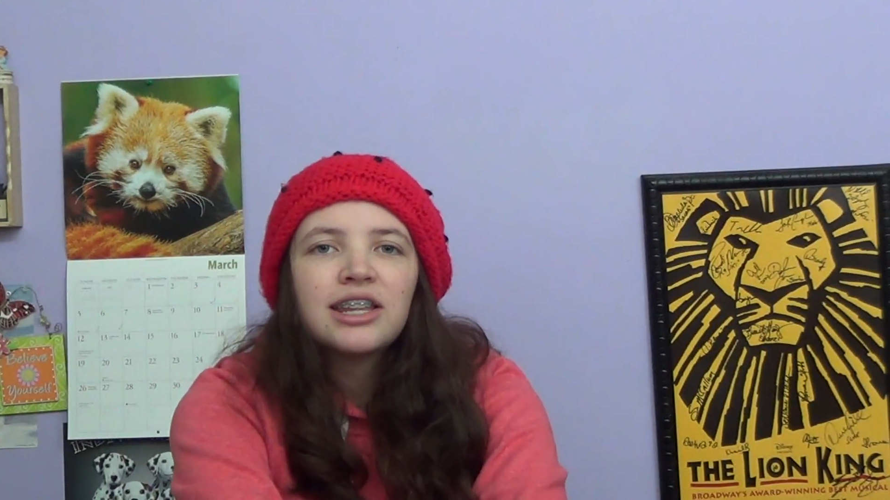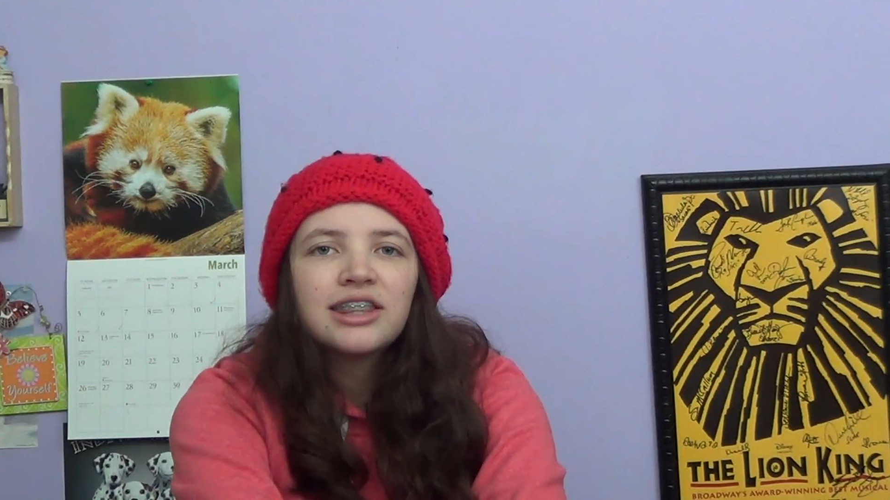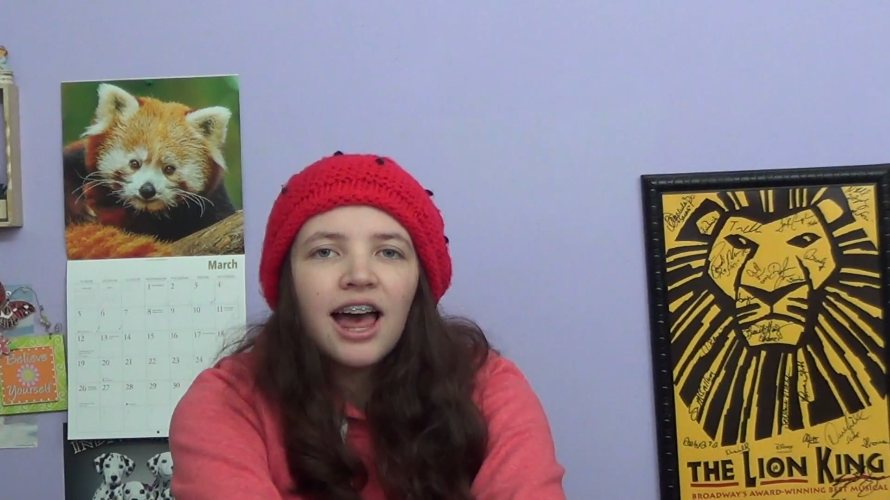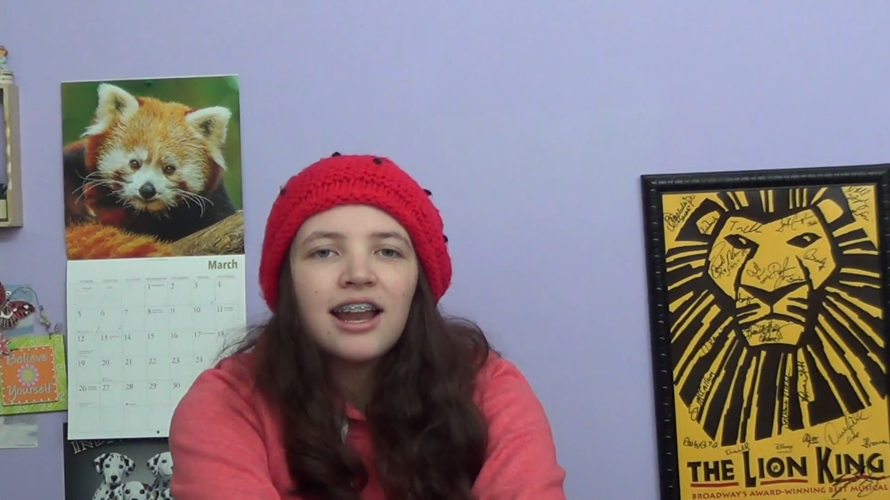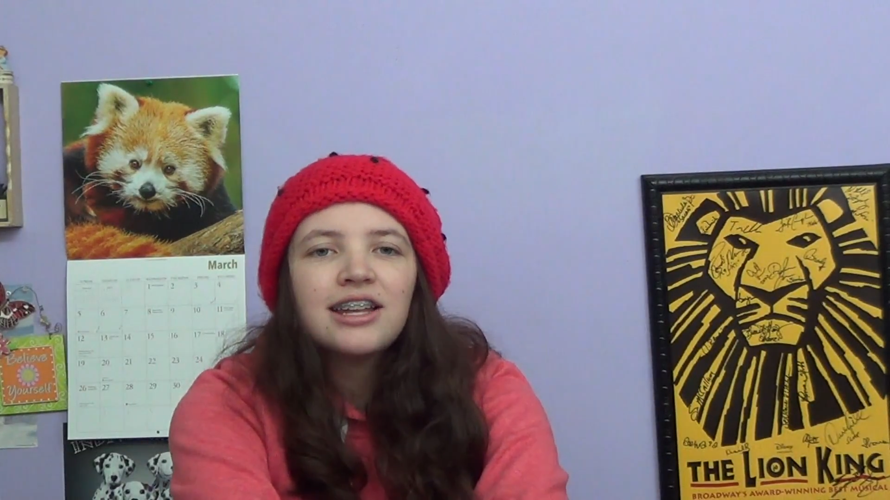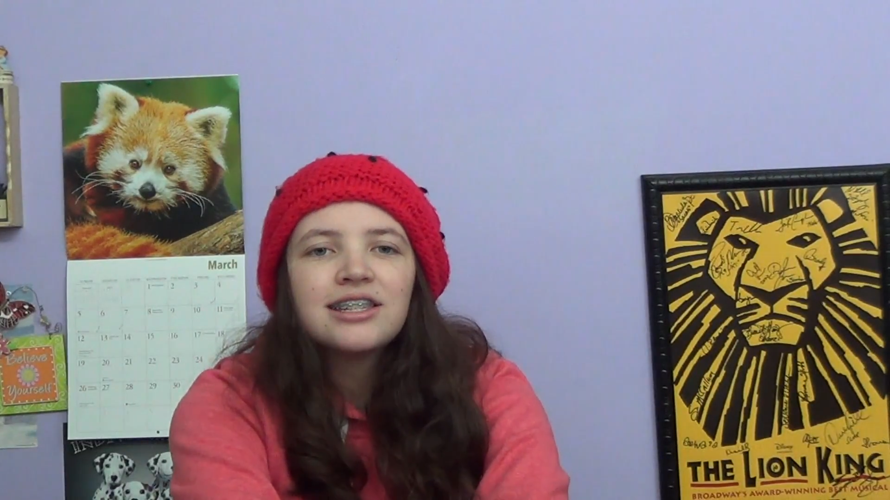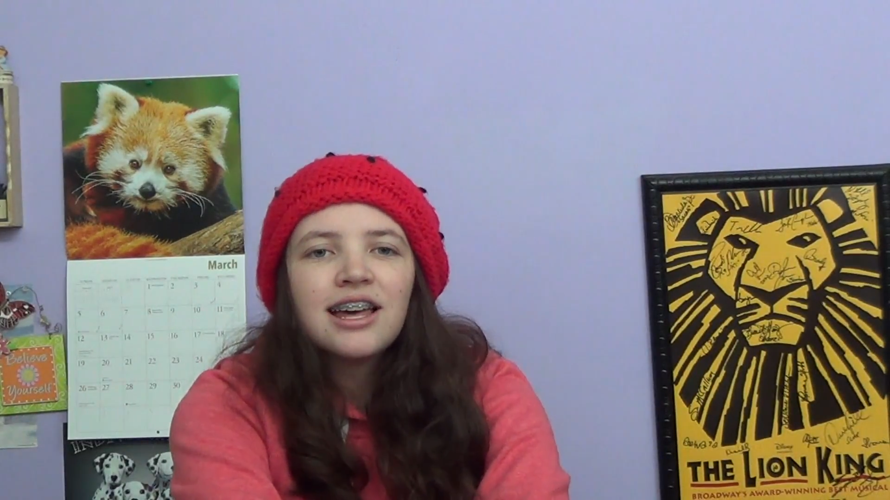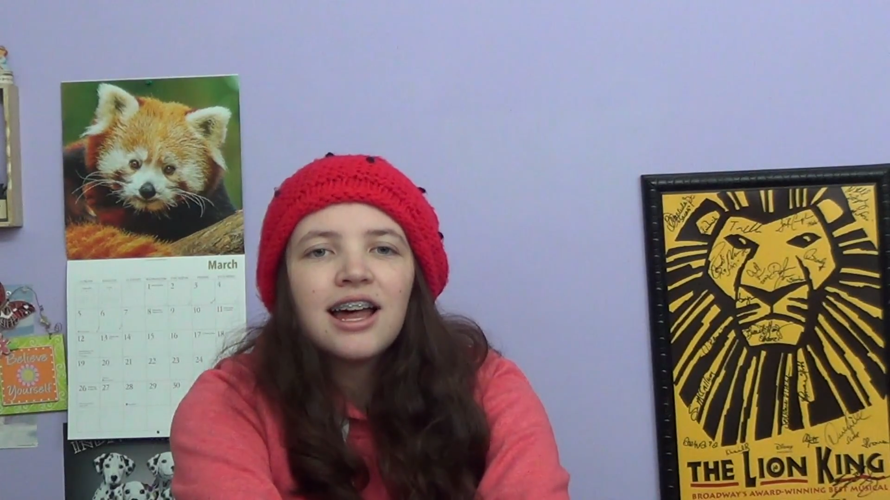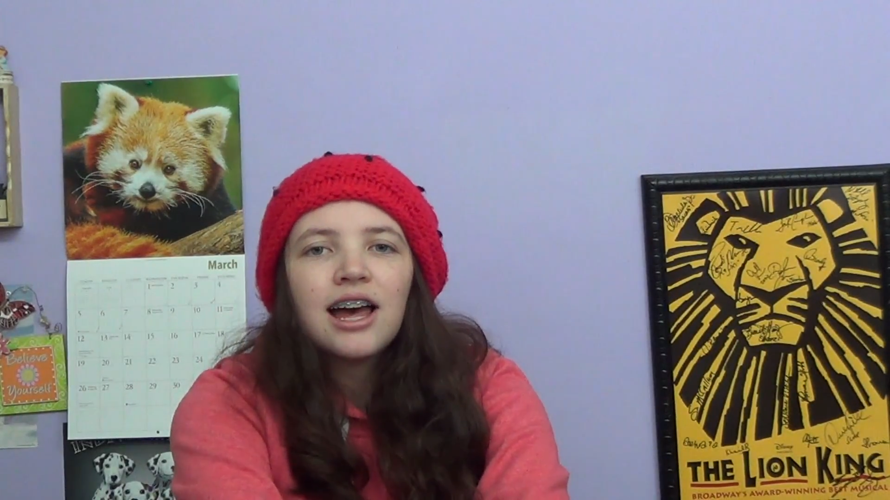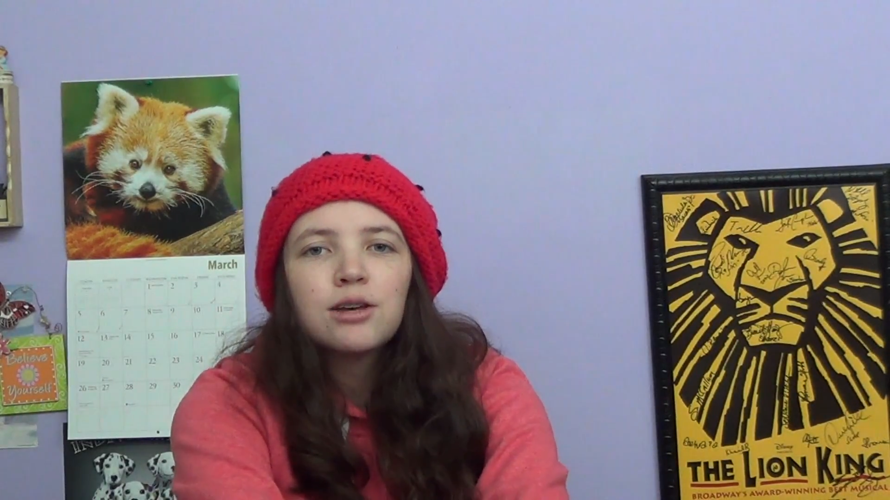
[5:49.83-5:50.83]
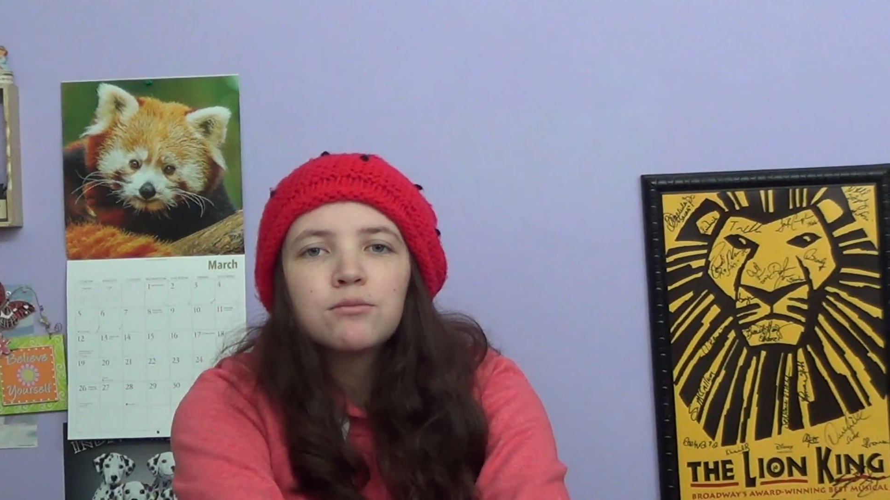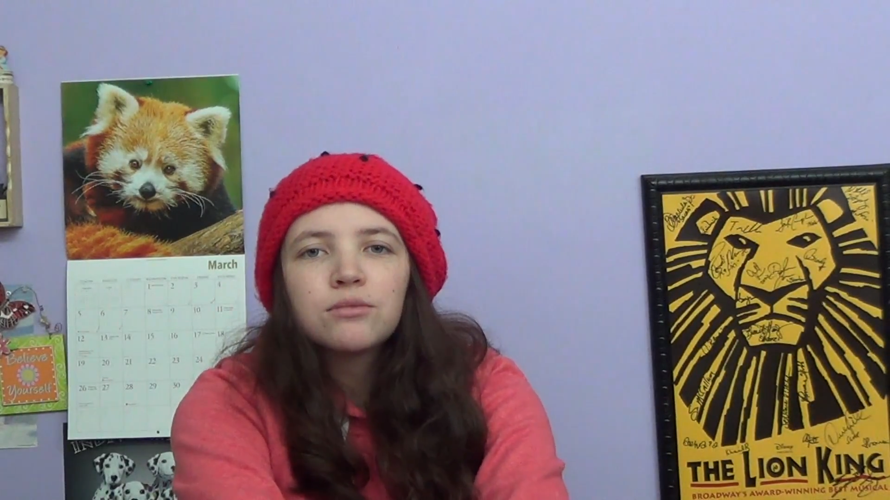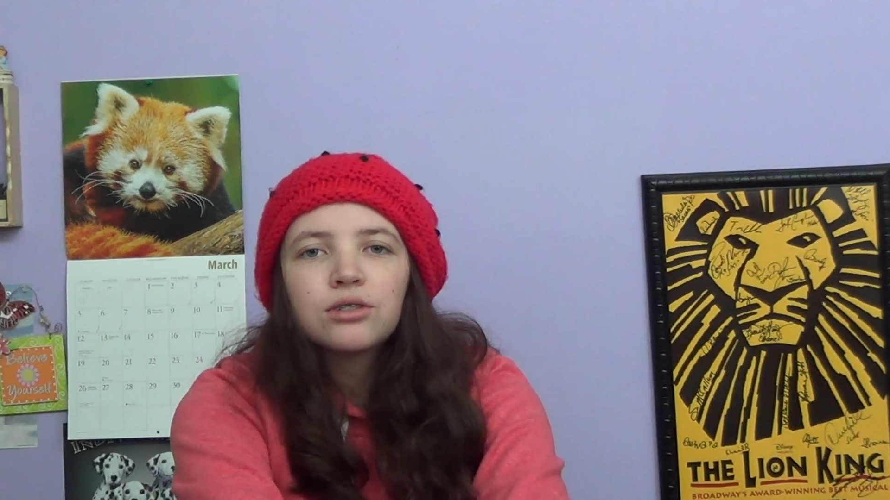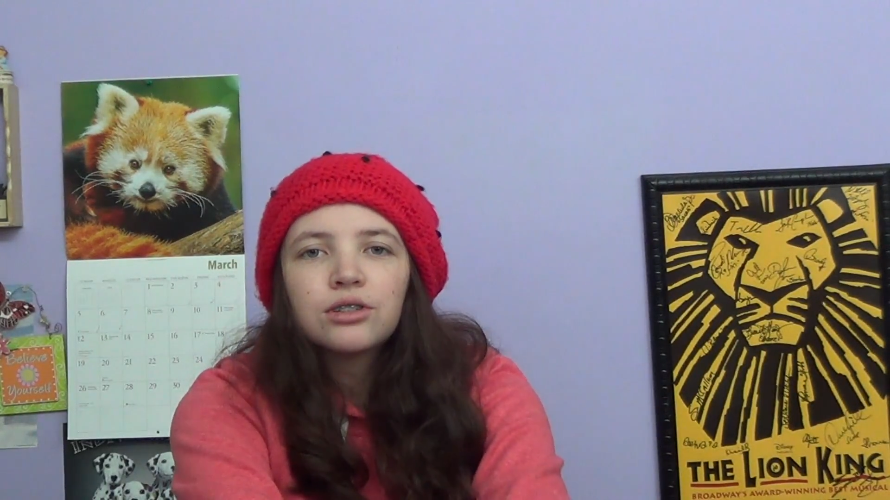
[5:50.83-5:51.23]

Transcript: and that is that I am